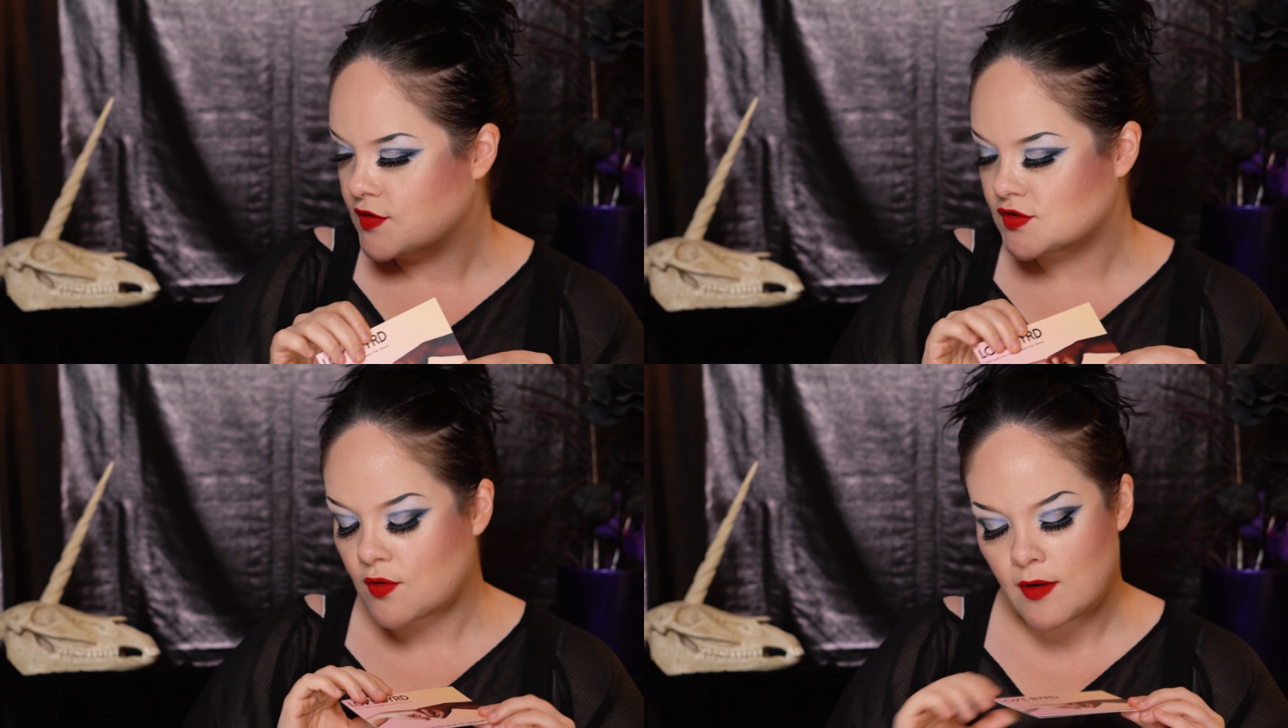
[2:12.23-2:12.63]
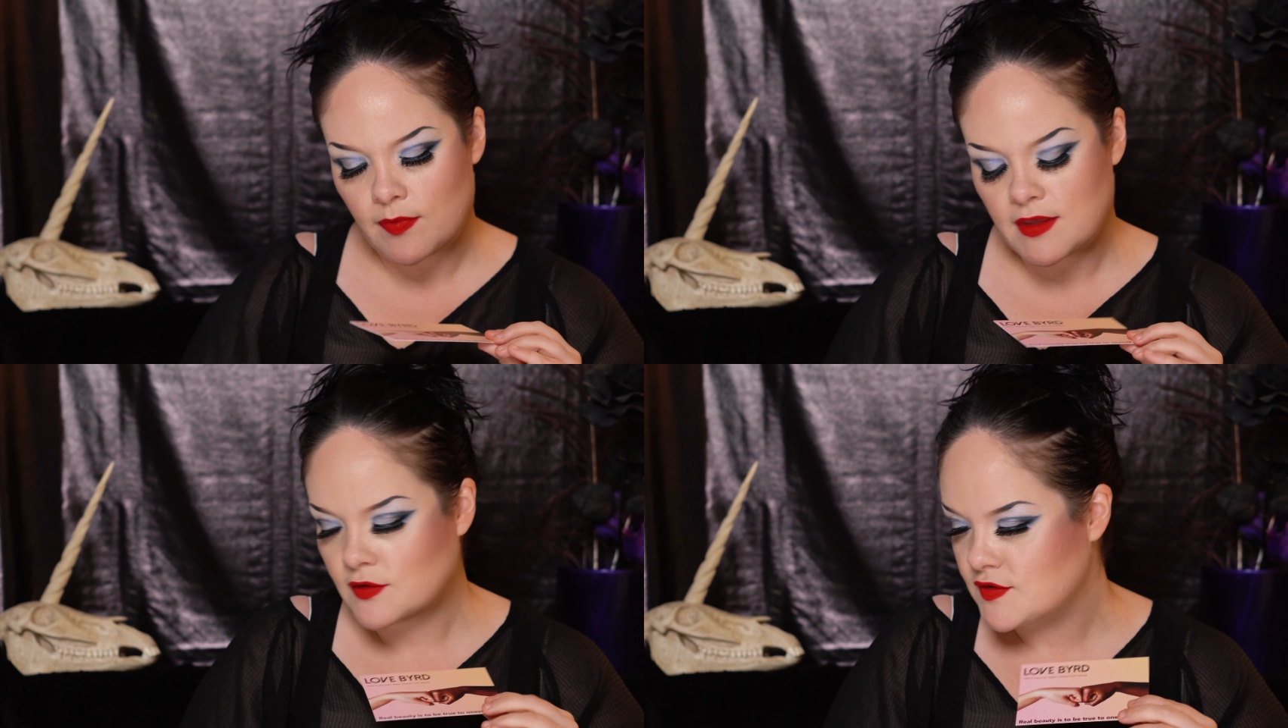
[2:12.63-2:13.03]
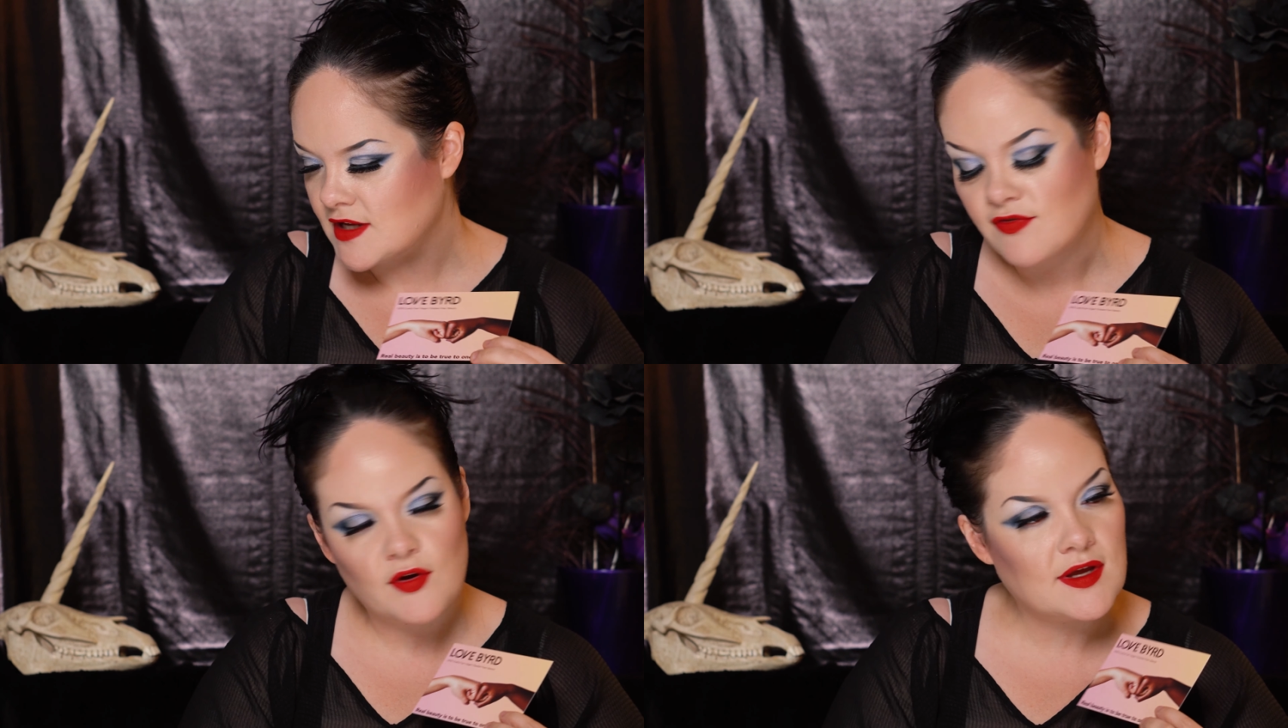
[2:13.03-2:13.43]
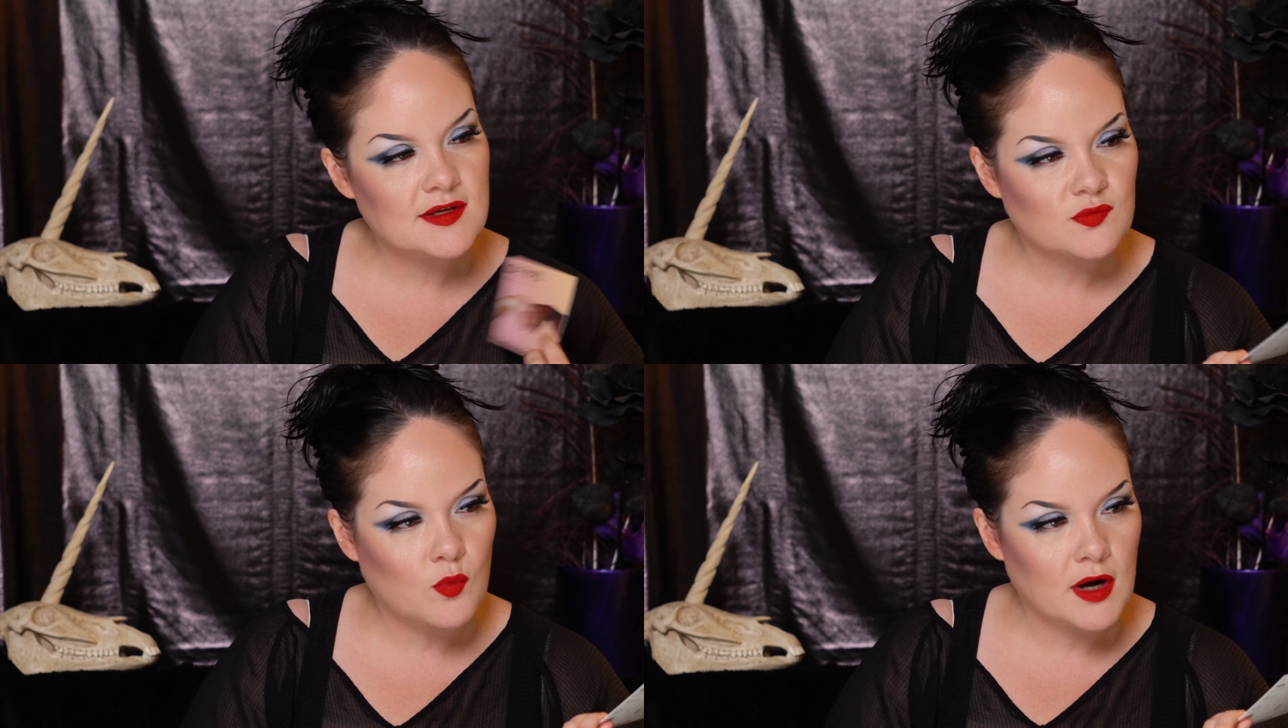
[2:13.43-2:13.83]
So it looks like there
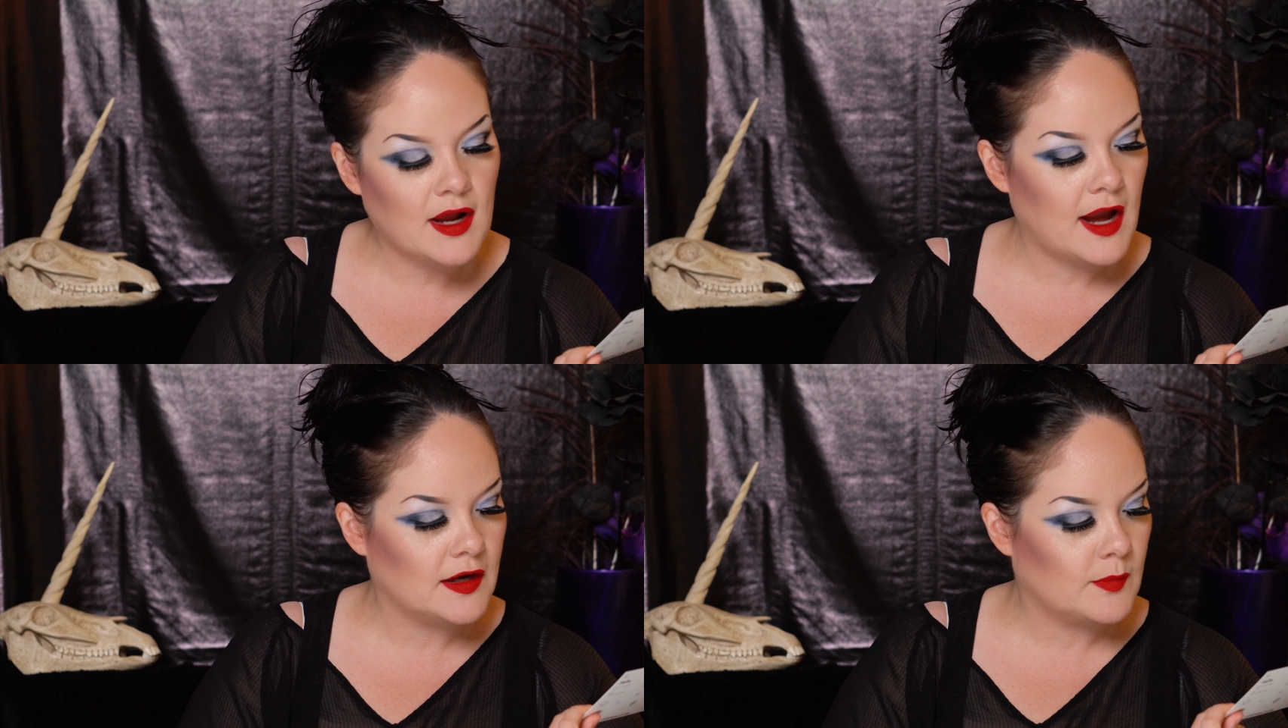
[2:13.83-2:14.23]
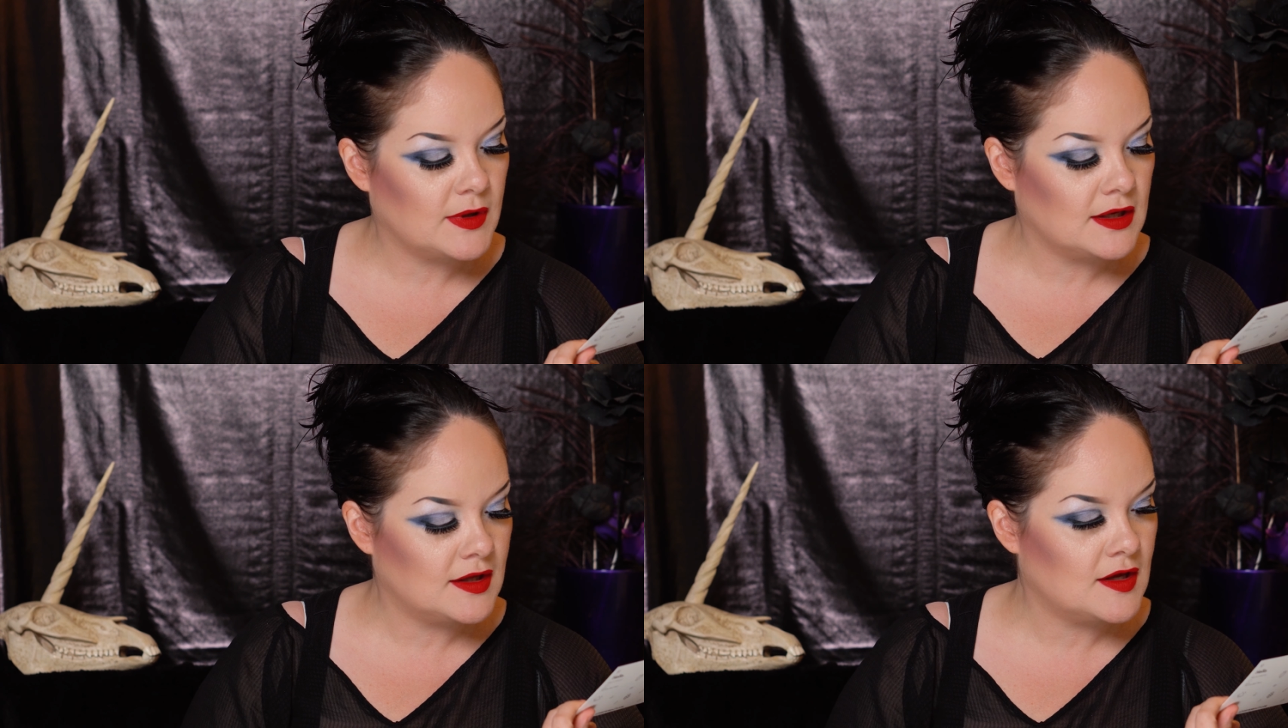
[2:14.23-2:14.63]
is one item in